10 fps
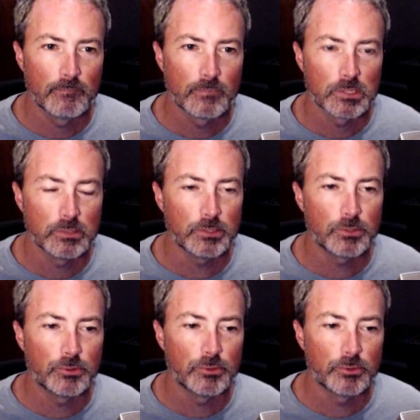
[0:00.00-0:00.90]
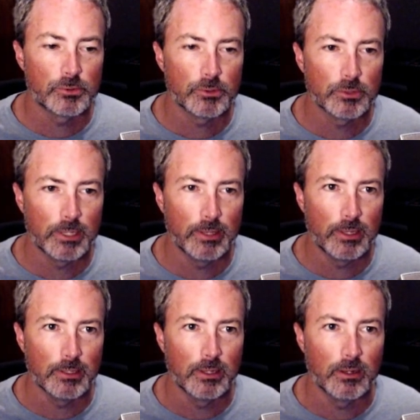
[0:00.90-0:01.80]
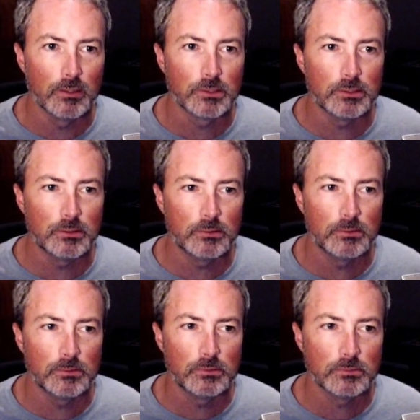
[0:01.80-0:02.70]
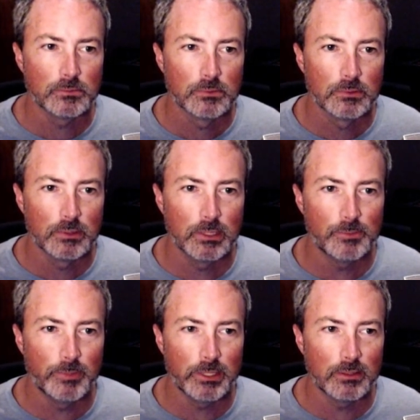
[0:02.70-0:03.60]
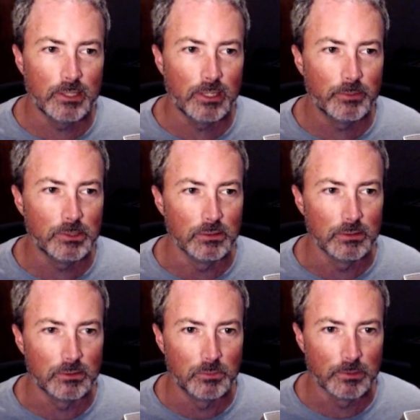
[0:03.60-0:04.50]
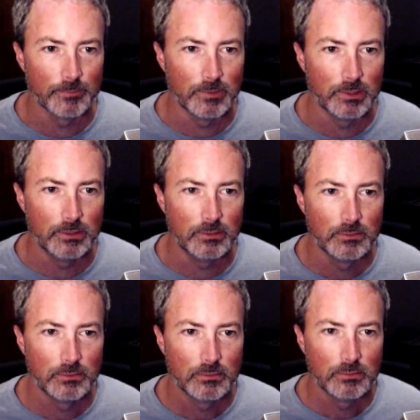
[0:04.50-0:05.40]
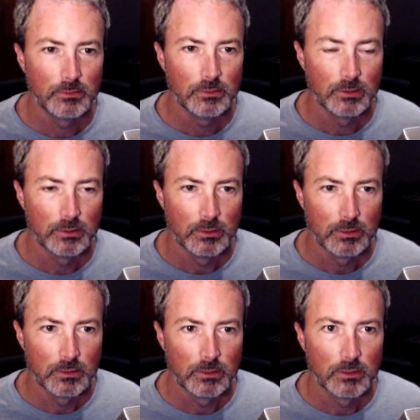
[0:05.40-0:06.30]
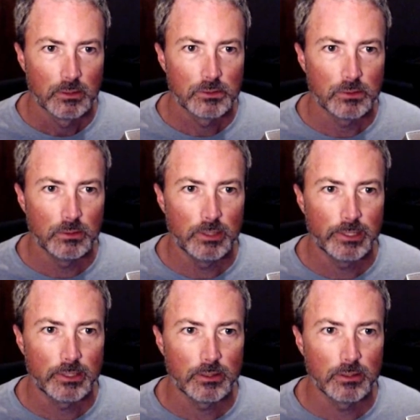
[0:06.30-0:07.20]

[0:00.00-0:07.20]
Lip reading: So let's try that again. Also, let's make the damage a little more fun. So like,